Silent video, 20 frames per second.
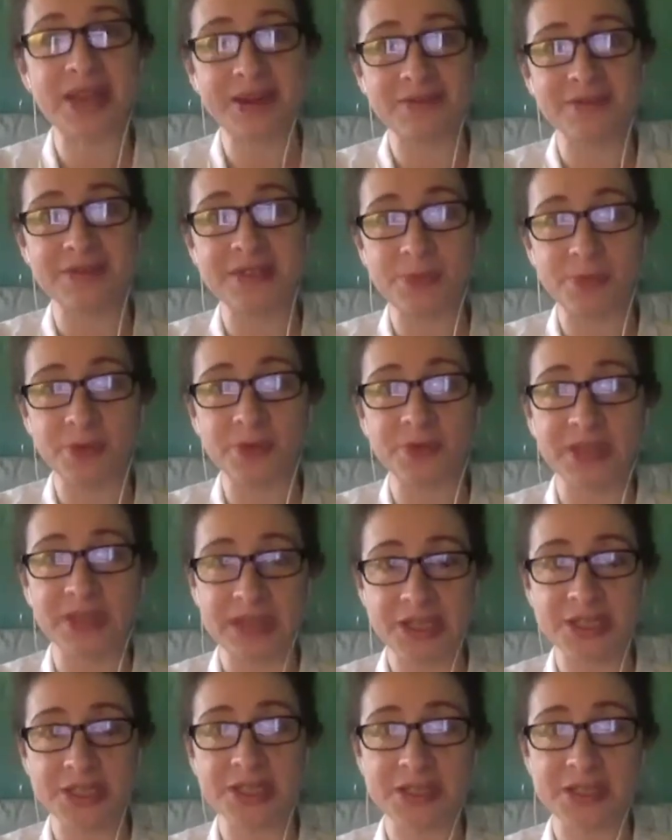kind of deeper
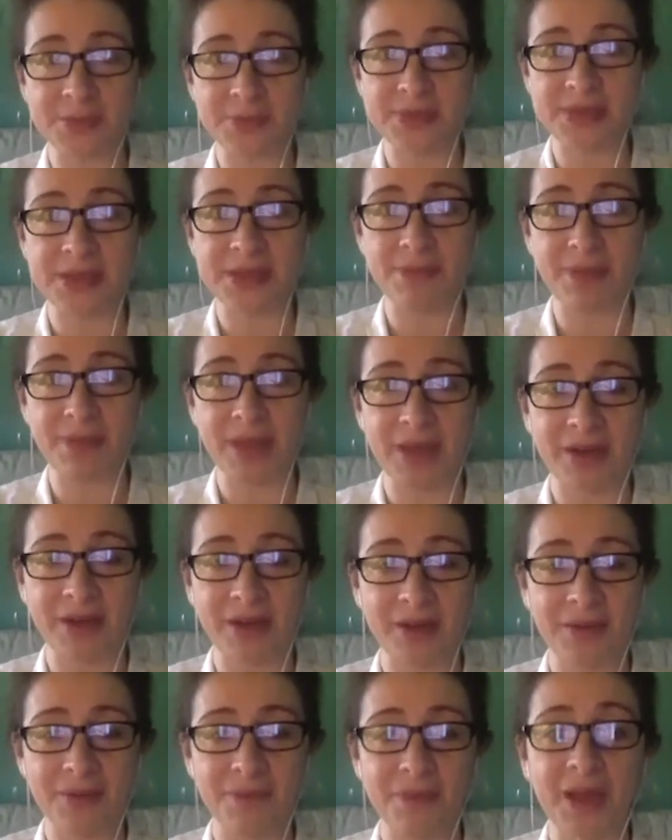relationships and
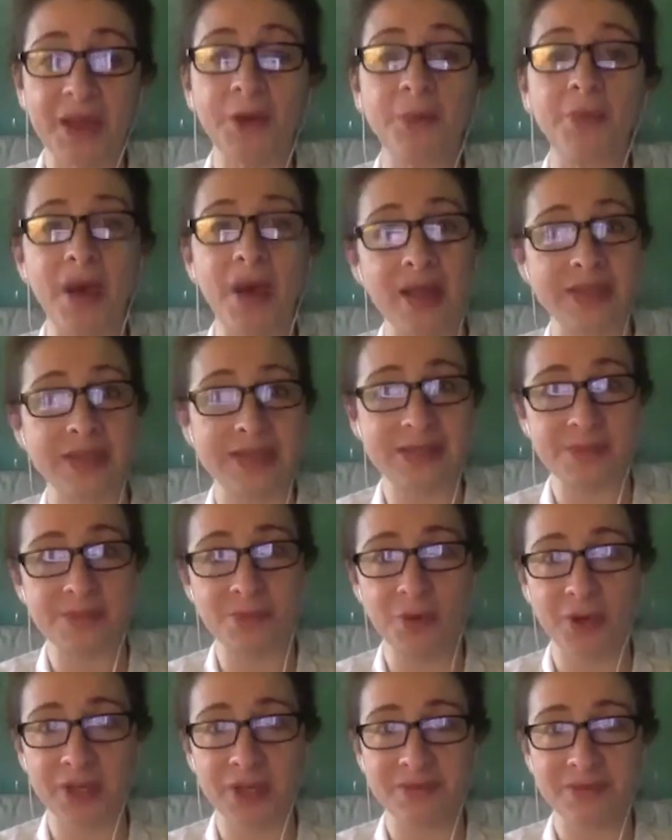better bonds
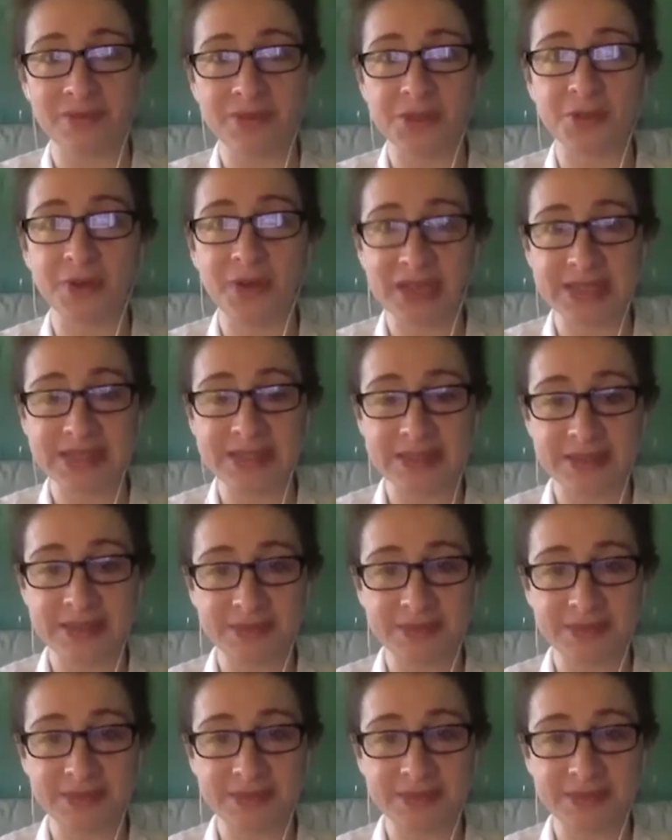and more trust.